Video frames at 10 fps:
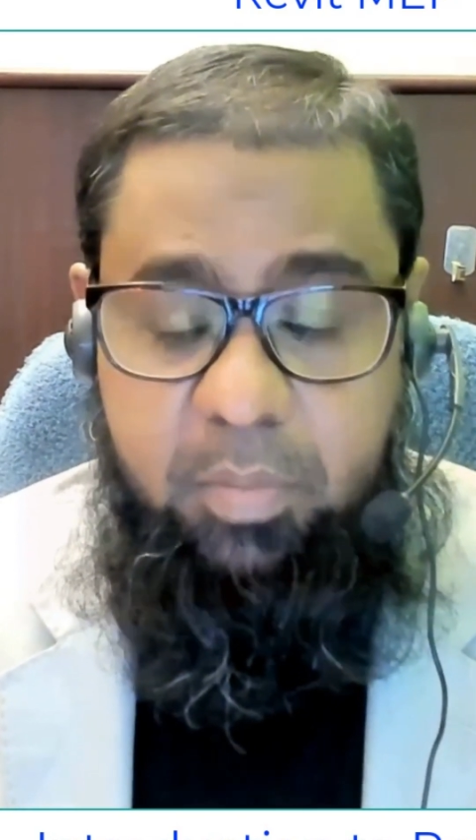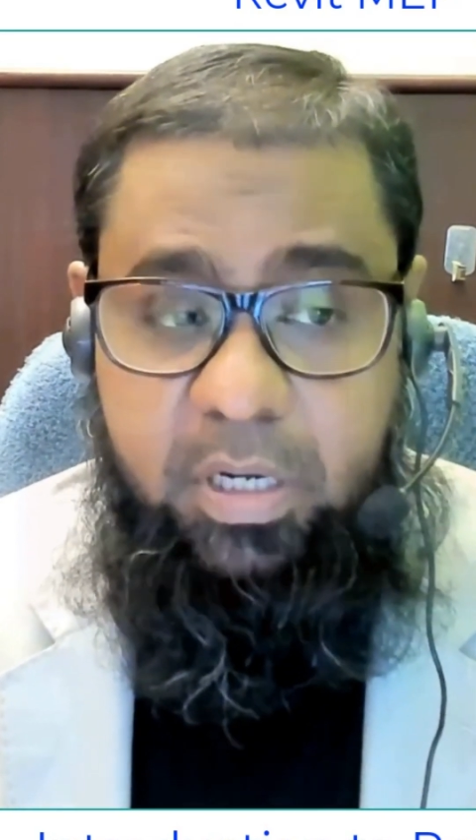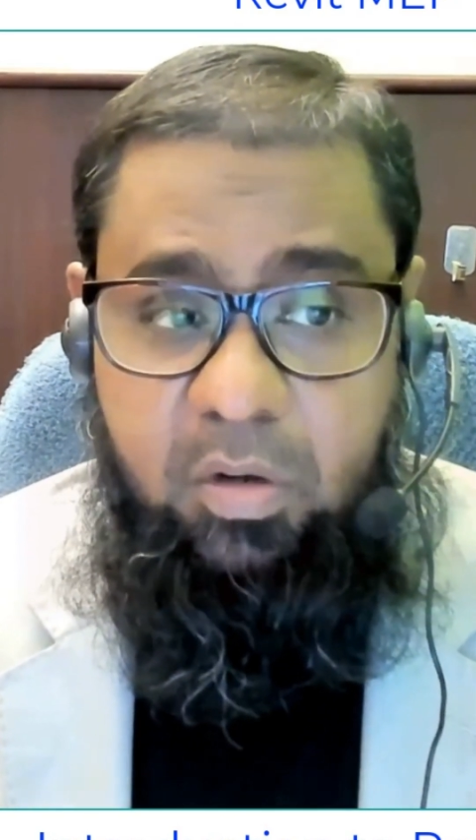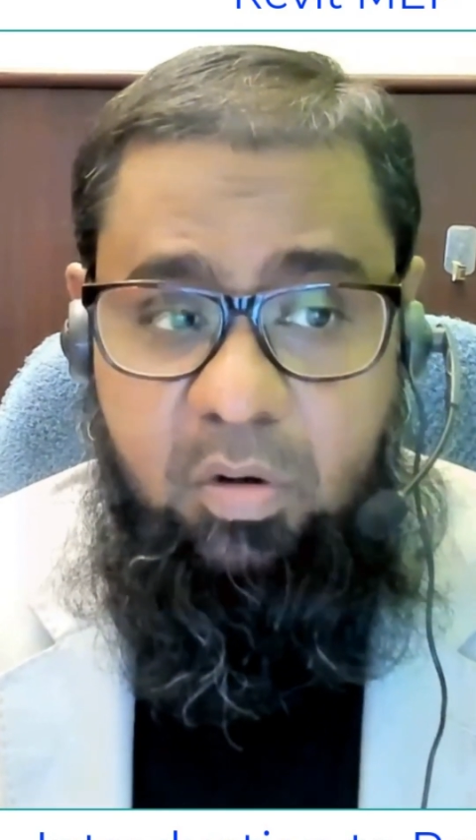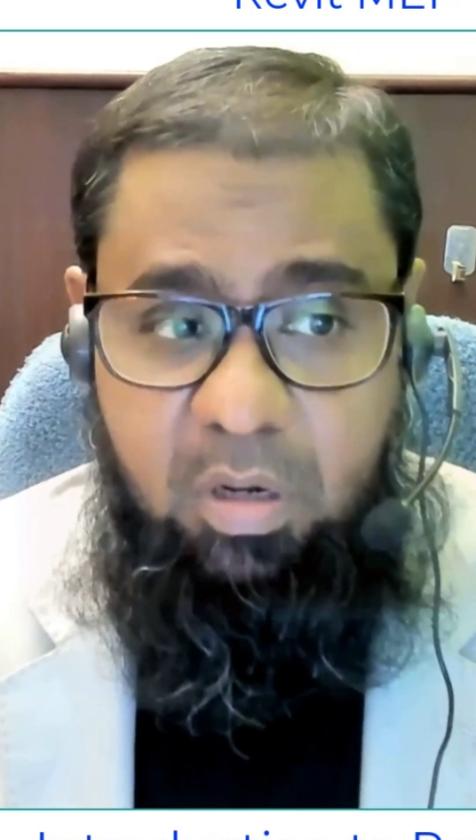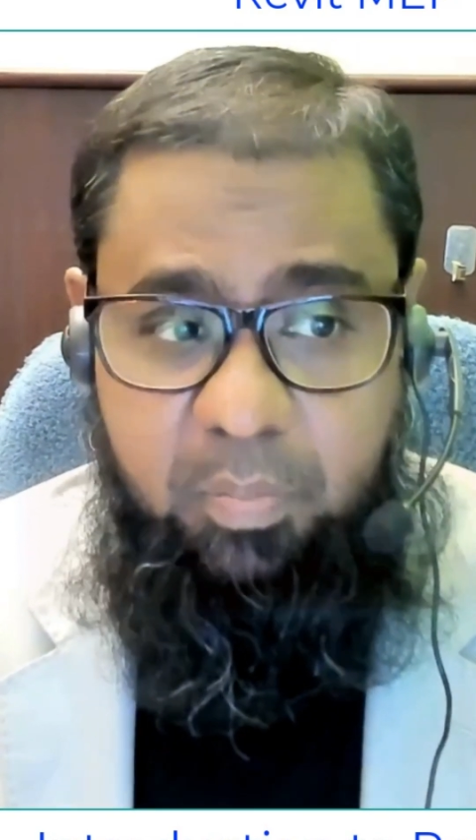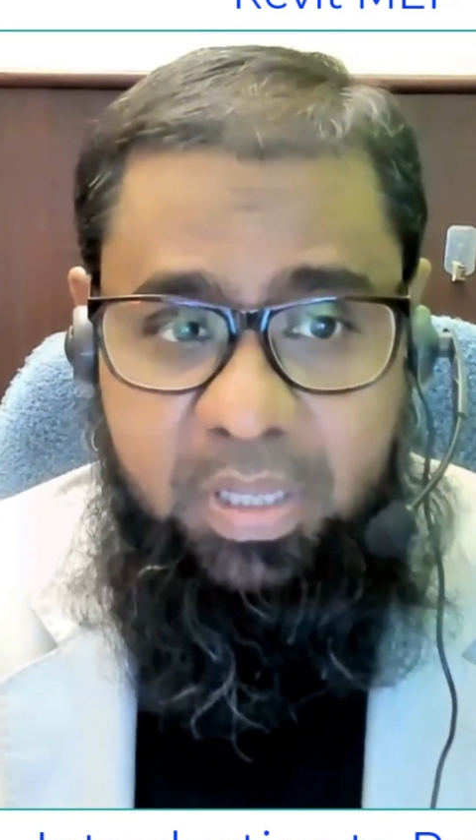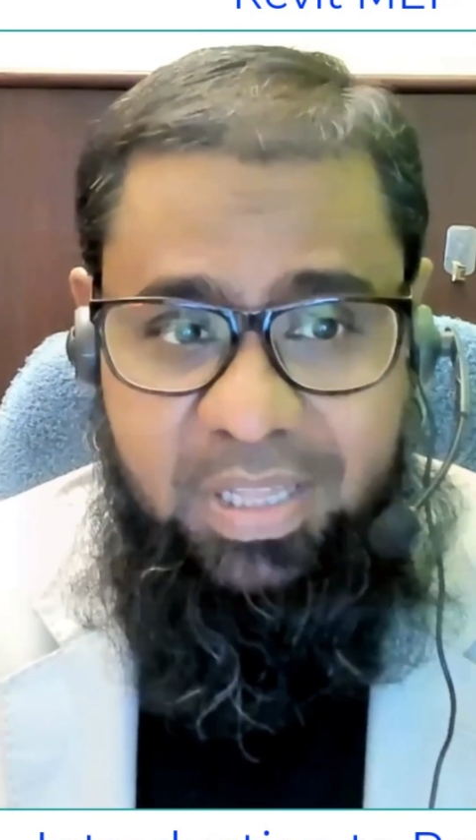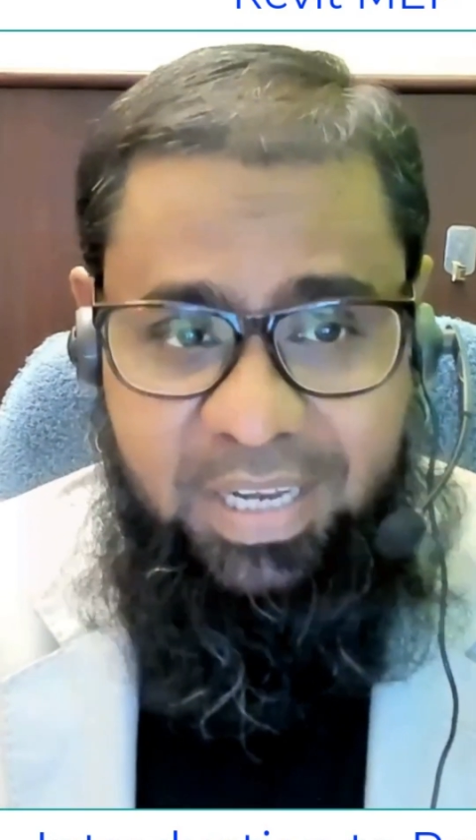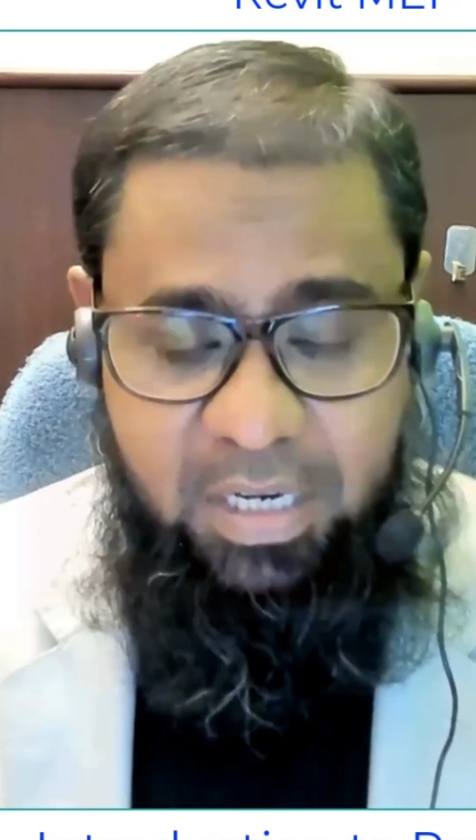but it not
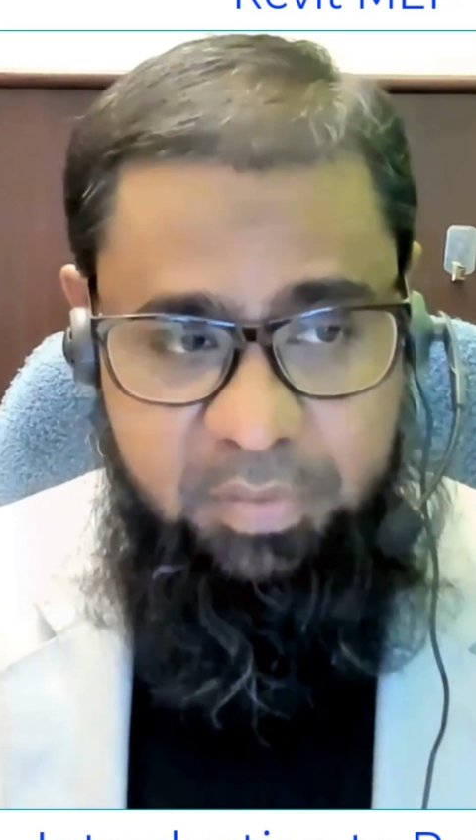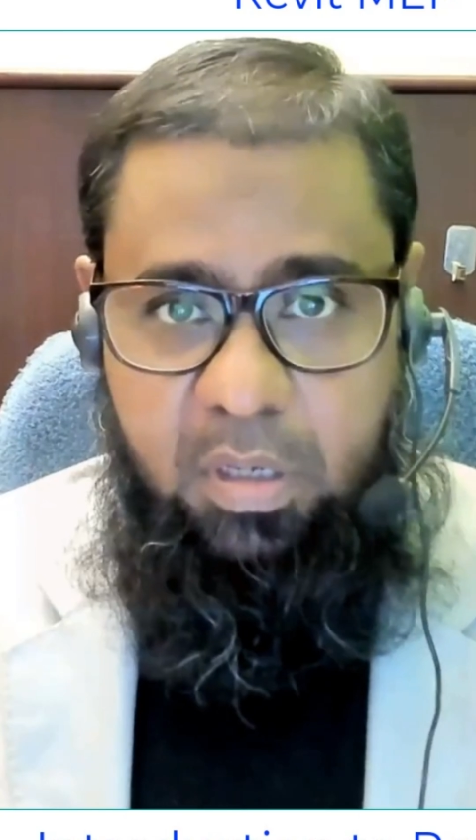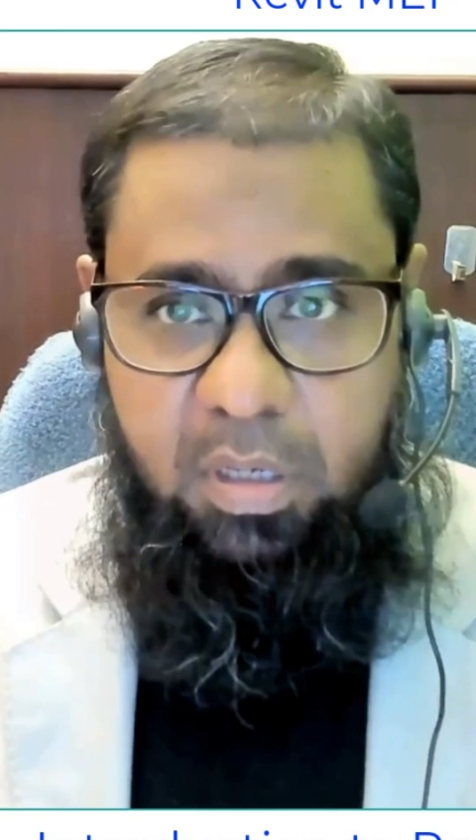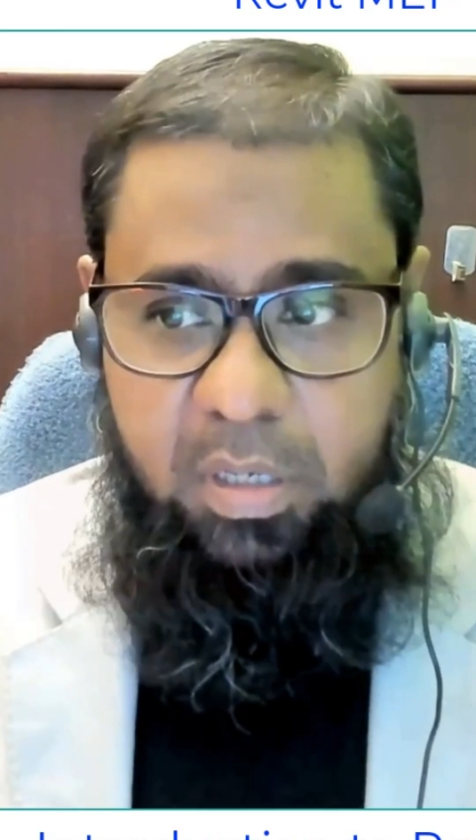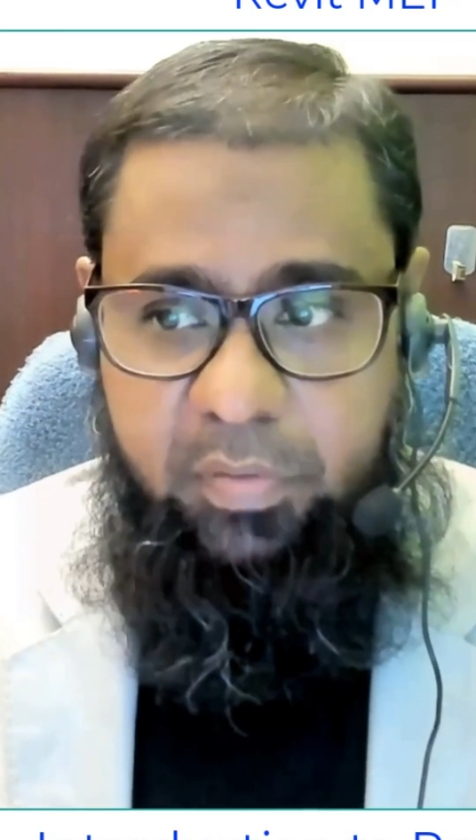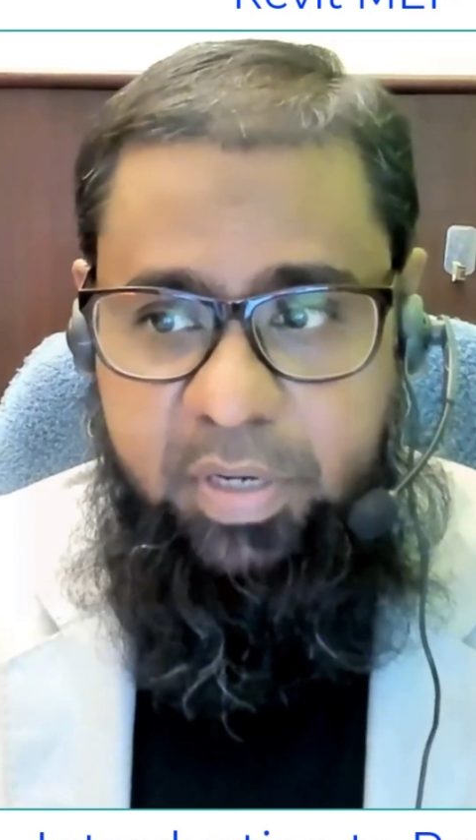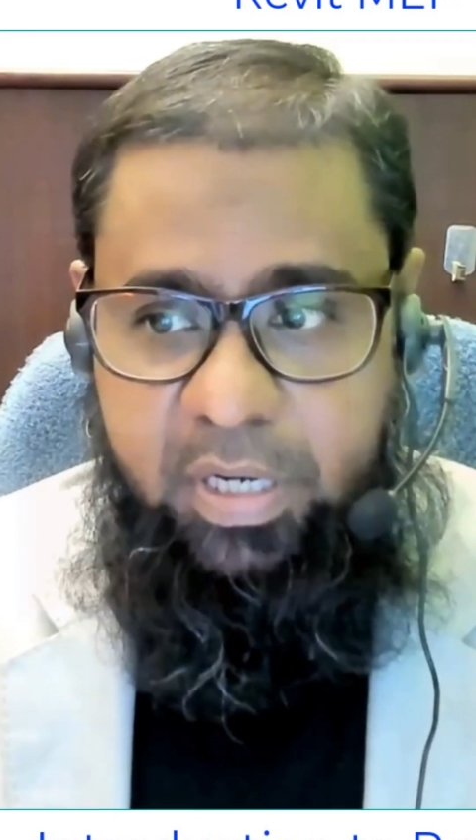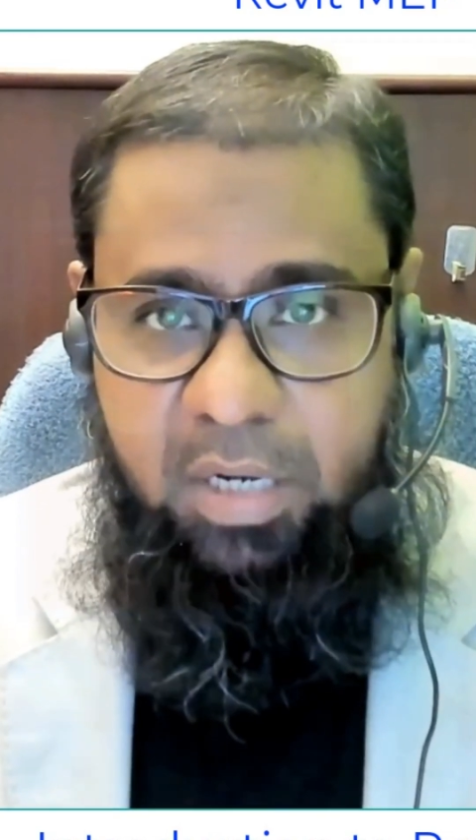mean that Revit